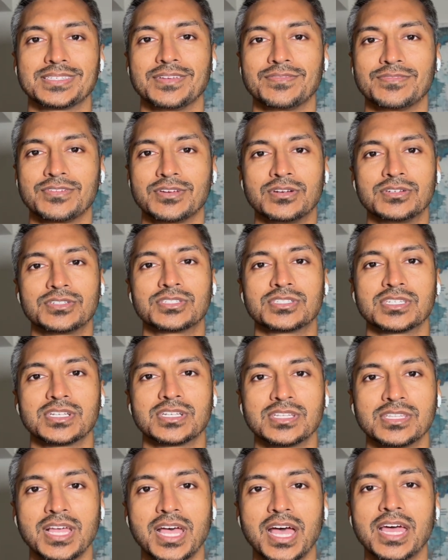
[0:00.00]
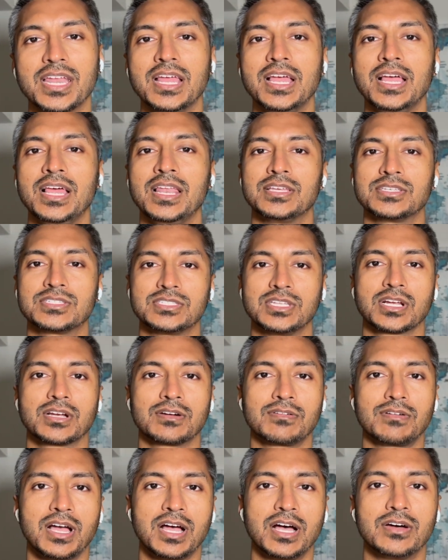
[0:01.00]
If you're interested in that, let's stick
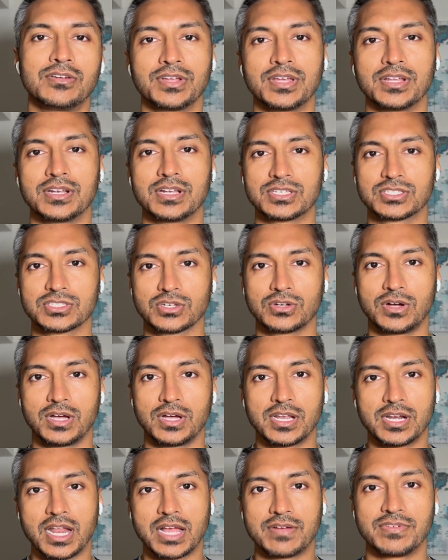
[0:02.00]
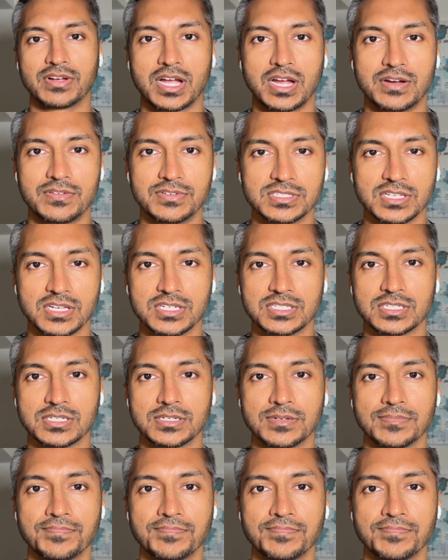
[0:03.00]
around and let's go ahead and have a conversation.